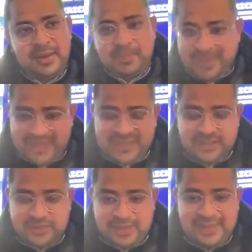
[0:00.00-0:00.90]

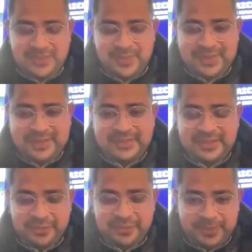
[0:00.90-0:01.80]
pressure, as one can see
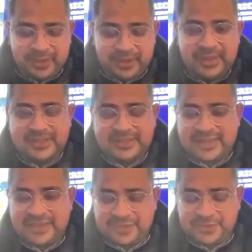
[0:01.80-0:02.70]
from the earlier
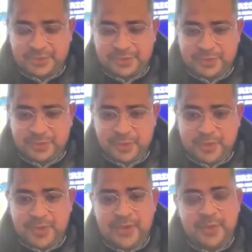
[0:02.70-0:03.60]
sections of your book,
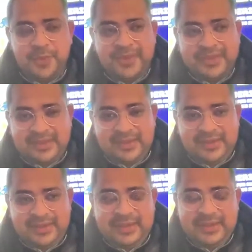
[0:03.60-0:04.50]
where
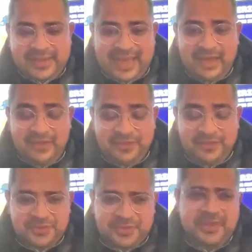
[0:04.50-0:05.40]
the
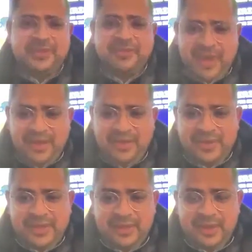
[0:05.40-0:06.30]
caliphs sitting far
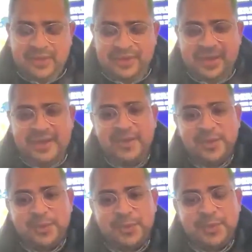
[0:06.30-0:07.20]
away are trying
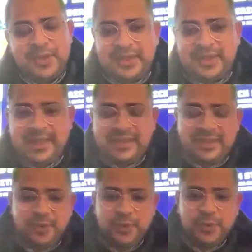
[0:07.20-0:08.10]
to get
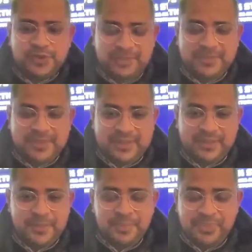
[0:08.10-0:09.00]
them to do something.
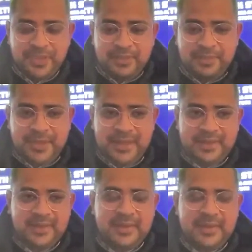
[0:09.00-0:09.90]

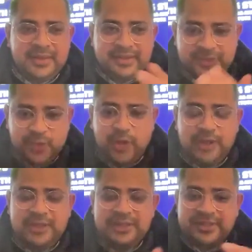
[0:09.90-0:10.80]
But the
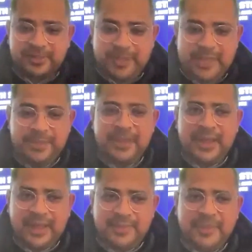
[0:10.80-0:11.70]
scholars, the people,
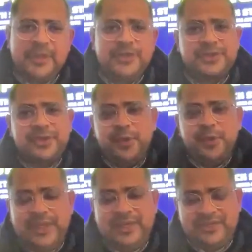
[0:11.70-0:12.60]
and because you
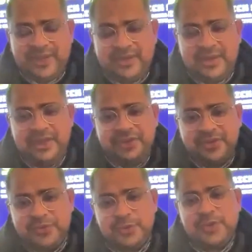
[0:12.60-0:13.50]
need Central
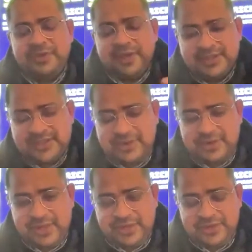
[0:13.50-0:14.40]
Asians to govern
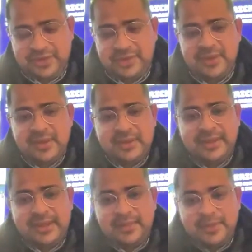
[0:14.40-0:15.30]
Central Asia,
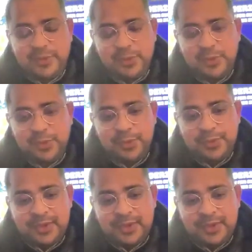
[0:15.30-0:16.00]
they're able to